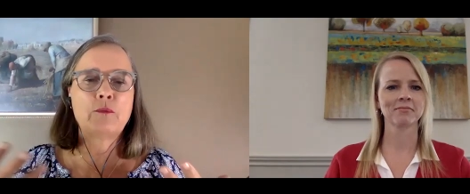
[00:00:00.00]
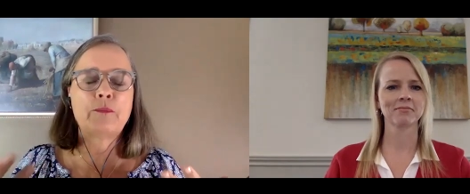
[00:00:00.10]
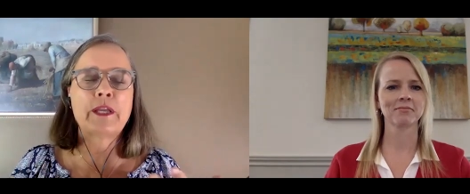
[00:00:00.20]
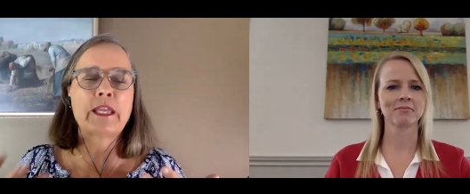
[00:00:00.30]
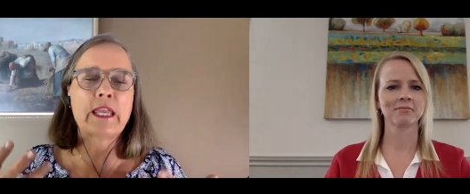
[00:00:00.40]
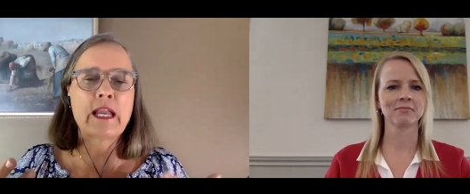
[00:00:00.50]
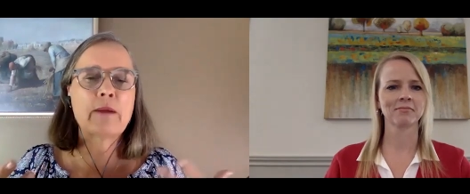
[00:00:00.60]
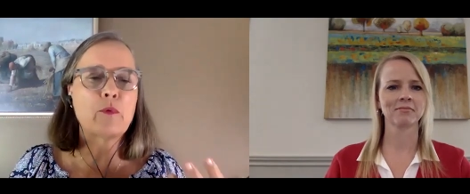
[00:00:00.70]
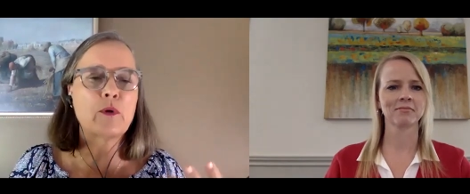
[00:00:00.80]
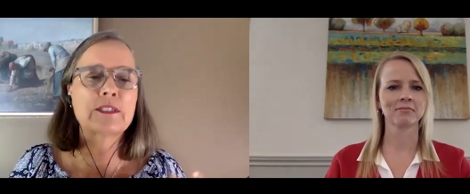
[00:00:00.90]
Speaker 1: picking
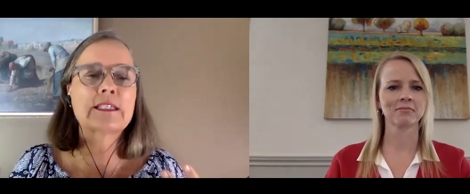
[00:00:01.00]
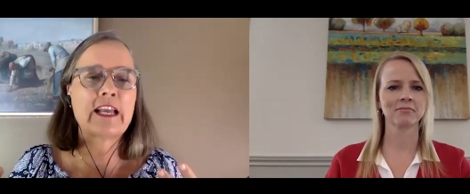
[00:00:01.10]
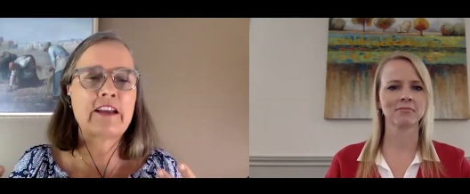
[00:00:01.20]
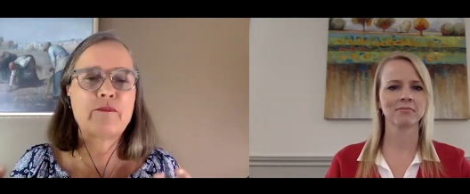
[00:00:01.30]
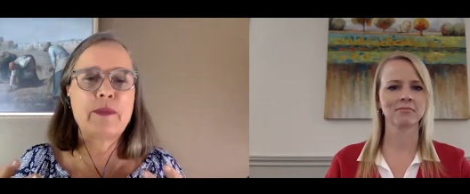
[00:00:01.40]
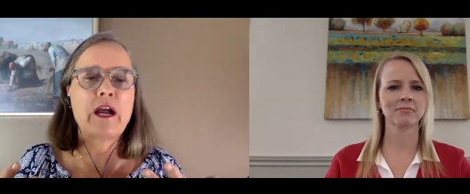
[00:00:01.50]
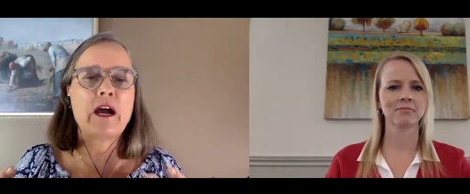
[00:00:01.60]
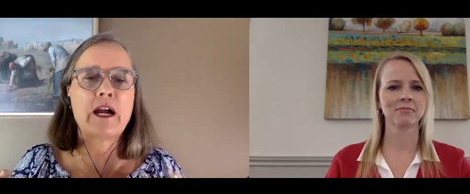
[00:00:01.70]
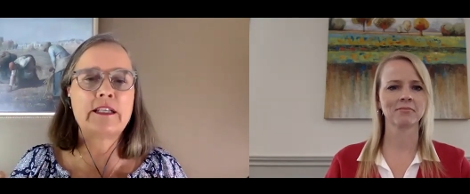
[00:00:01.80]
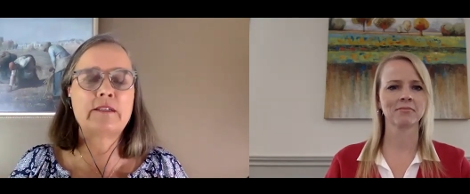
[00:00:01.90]
up what's left
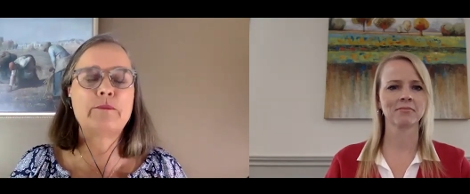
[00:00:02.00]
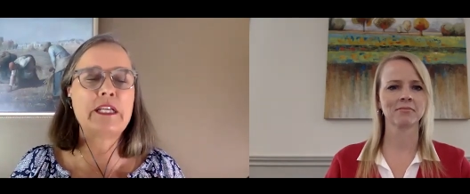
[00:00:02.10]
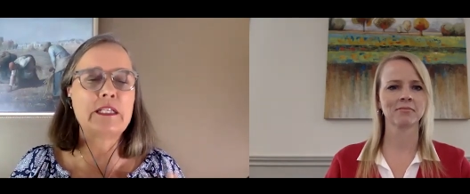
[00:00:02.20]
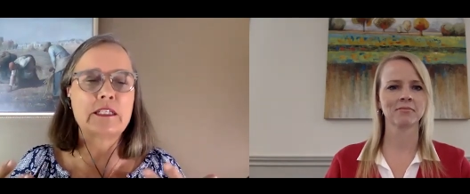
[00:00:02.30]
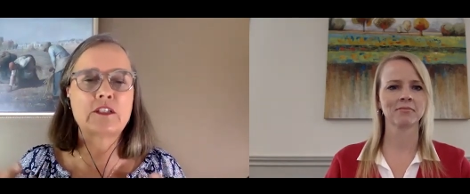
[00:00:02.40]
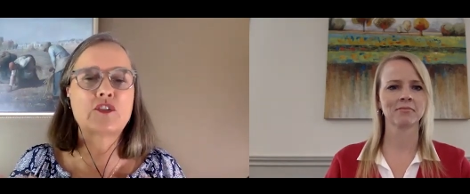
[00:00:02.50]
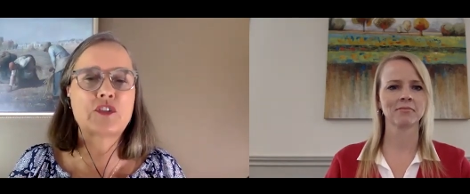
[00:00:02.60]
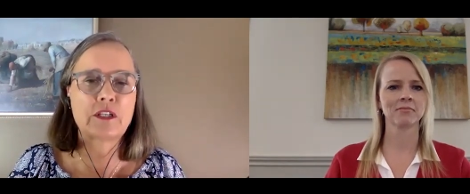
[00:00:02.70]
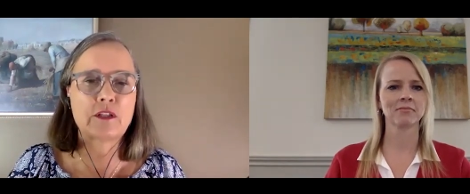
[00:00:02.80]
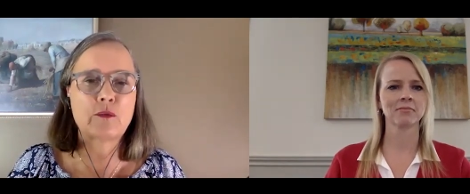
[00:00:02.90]
behind and being
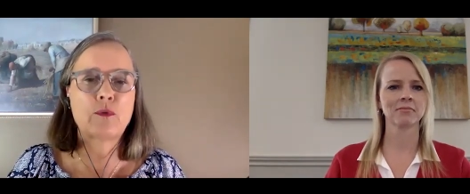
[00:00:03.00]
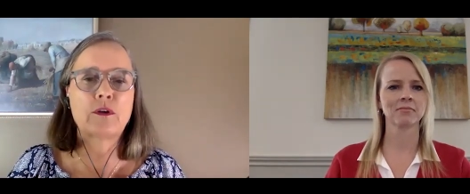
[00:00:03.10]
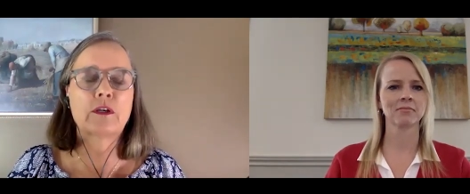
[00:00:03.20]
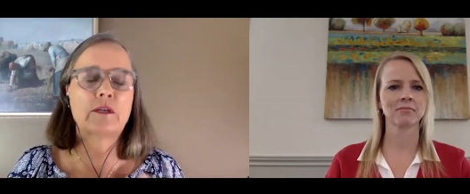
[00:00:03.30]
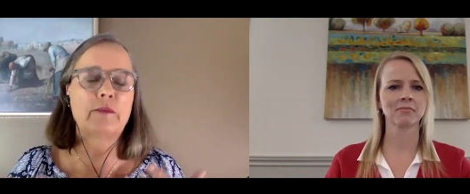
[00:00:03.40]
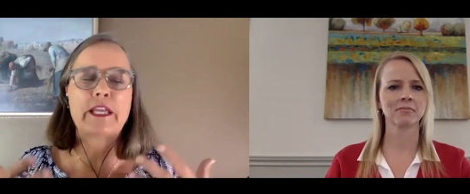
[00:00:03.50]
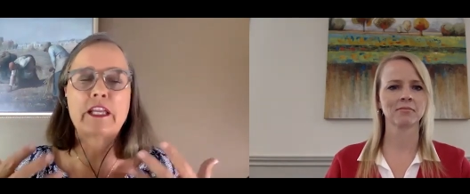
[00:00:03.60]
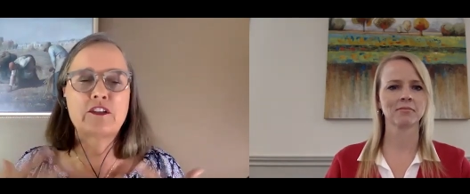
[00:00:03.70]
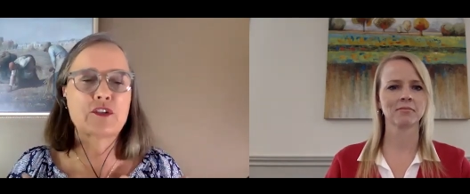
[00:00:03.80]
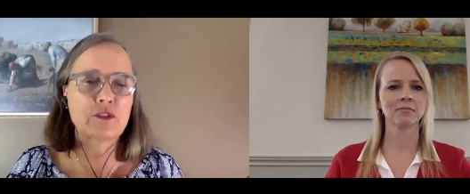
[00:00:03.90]
diligent in the work and
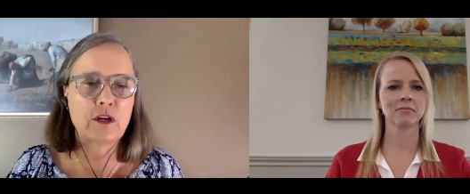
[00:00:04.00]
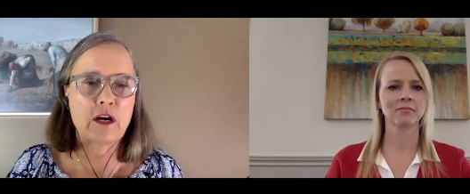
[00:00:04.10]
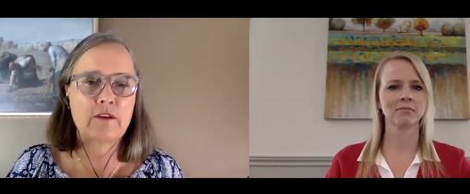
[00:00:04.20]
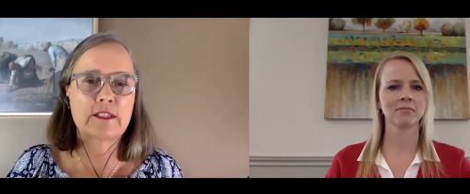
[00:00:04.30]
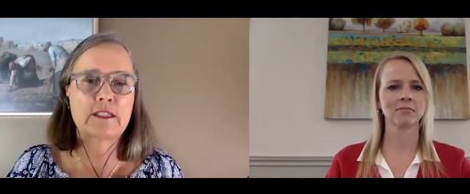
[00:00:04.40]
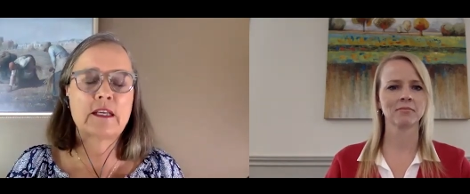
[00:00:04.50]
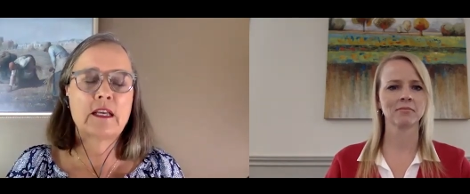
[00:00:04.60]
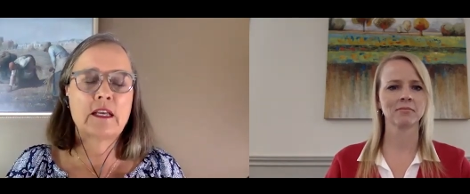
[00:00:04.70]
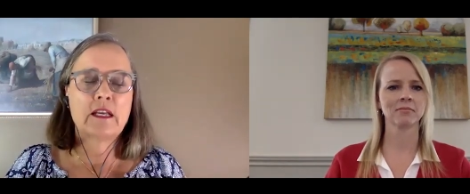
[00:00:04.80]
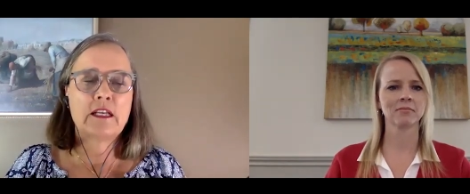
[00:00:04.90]
making sure the harvest
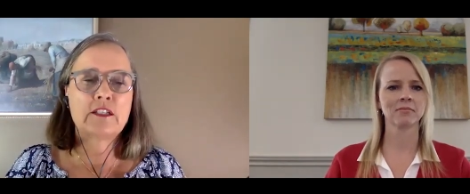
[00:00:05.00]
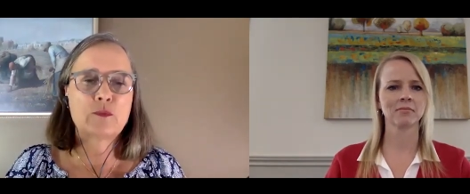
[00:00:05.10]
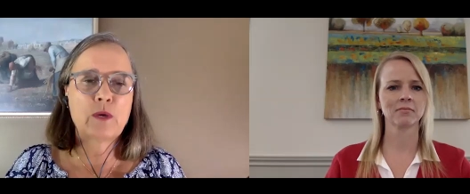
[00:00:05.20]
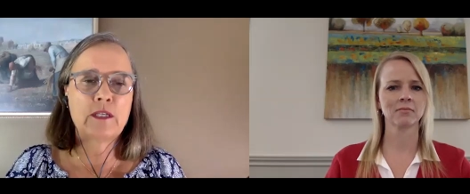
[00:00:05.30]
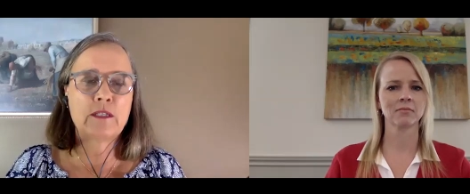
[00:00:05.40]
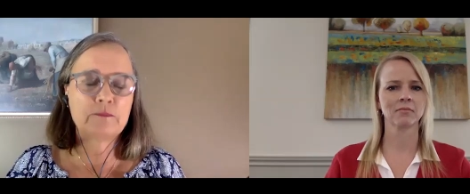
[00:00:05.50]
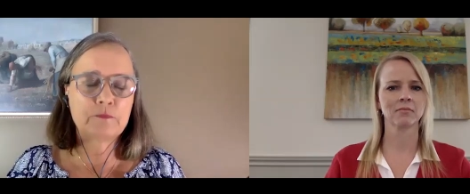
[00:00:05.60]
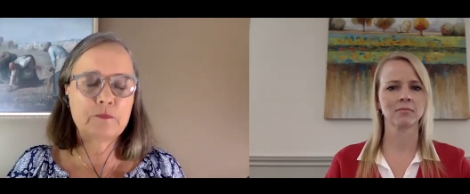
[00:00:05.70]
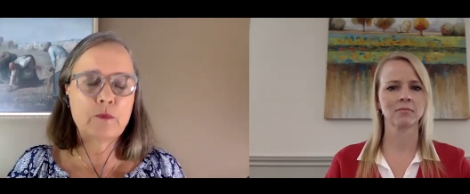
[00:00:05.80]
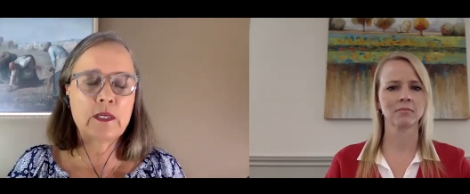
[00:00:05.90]
is well
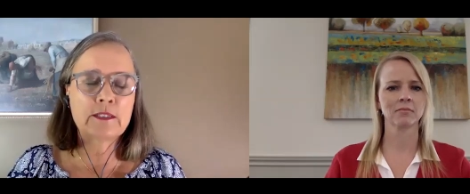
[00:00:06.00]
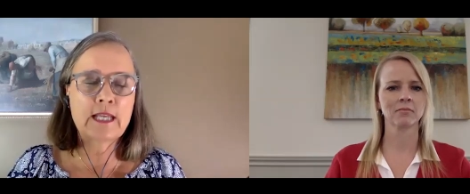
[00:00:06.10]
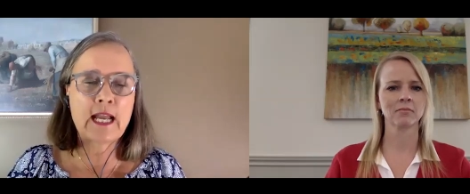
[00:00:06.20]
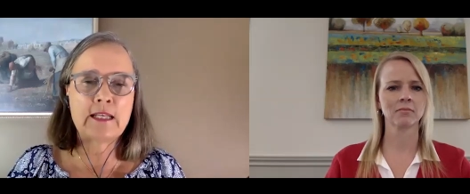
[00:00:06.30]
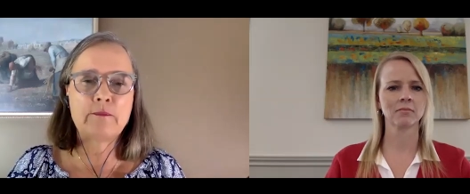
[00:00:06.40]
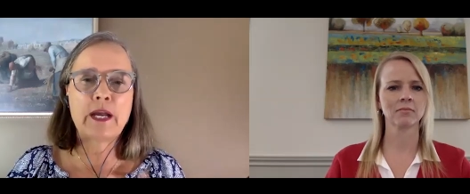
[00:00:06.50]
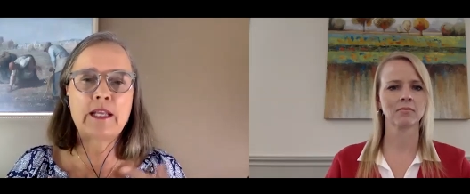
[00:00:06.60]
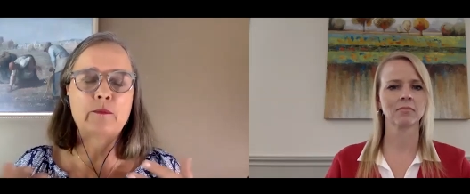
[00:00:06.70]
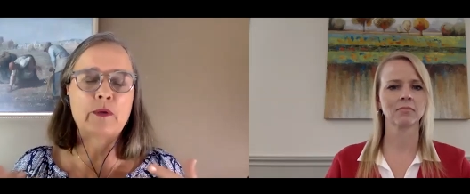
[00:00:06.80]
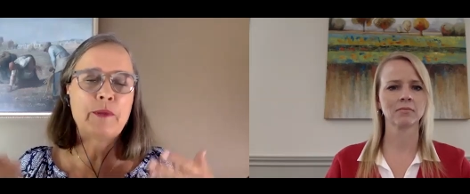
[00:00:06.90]
well done
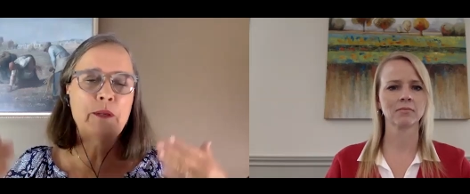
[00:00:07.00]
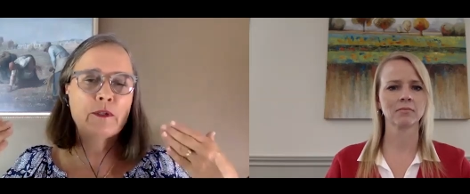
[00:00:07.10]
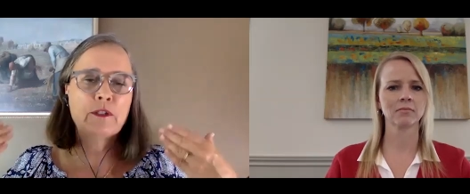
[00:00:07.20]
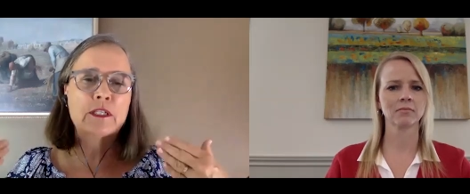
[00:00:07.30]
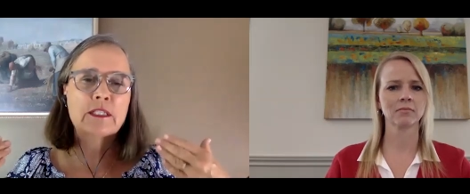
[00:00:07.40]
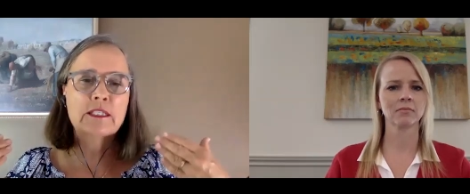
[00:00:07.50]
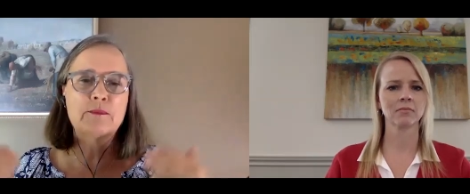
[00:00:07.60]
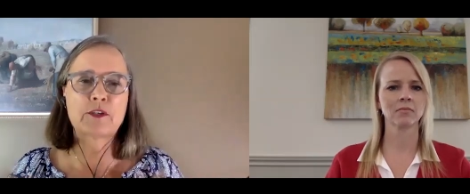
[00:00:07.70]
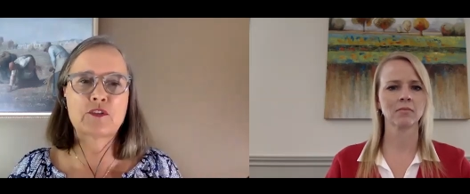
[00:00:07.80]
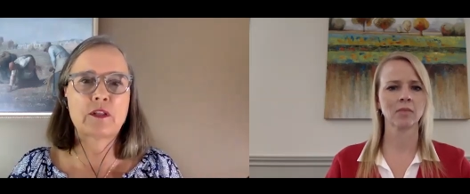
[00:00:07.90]
but when people look at this
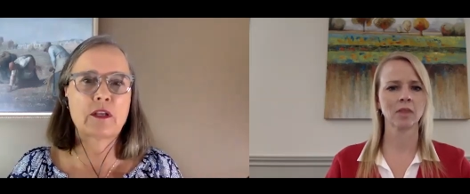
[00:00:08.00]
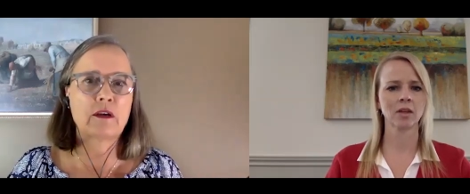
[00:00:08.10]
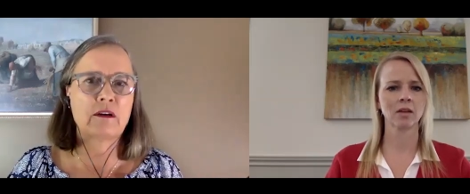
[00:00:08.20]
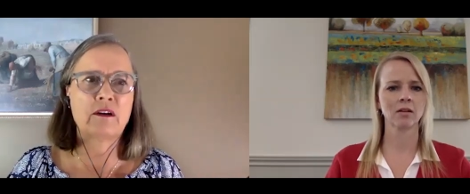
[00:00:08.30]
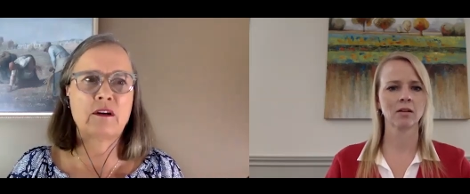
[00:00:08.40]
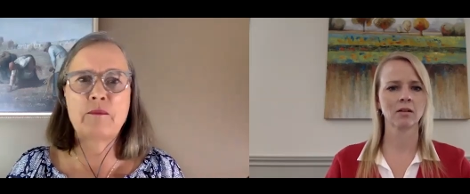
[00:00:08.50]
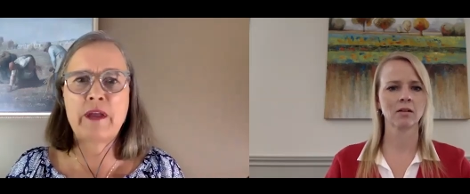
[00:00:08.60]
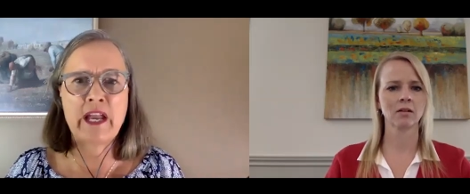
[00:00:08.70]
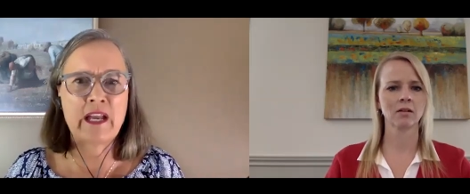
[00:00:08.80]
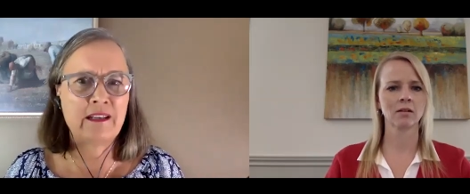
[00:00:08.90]
picture they go oh
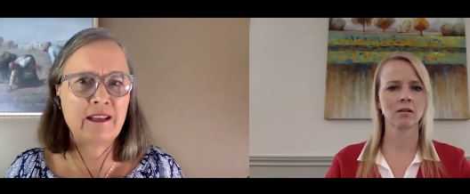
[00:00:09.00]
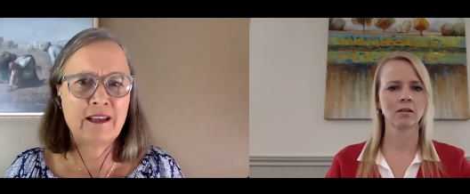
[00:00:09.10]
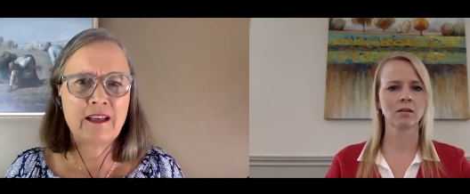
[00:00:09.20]
man